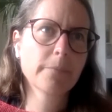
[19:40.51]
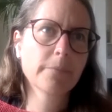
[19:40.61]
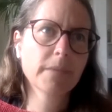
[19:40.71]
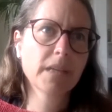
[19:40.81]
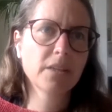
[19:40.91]

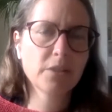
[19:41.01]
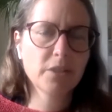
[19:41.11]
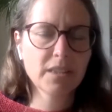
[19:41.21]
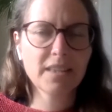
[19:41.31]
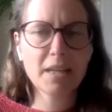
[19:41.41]
I don't know
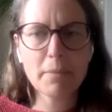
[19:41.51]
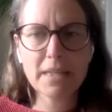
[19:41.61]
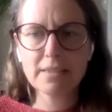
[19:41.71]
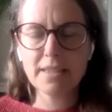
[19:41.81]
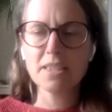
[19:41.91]
that
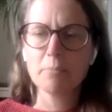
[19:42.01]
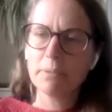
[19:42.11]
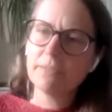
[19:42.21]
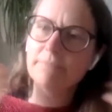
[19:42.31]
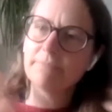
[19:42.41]
makes sense,
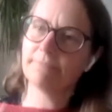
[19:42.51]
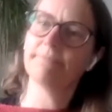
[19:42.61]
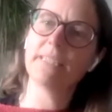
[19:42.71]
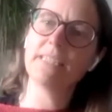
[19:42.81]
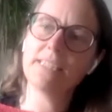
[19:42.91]
but
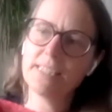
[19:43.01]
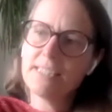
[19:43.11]
it's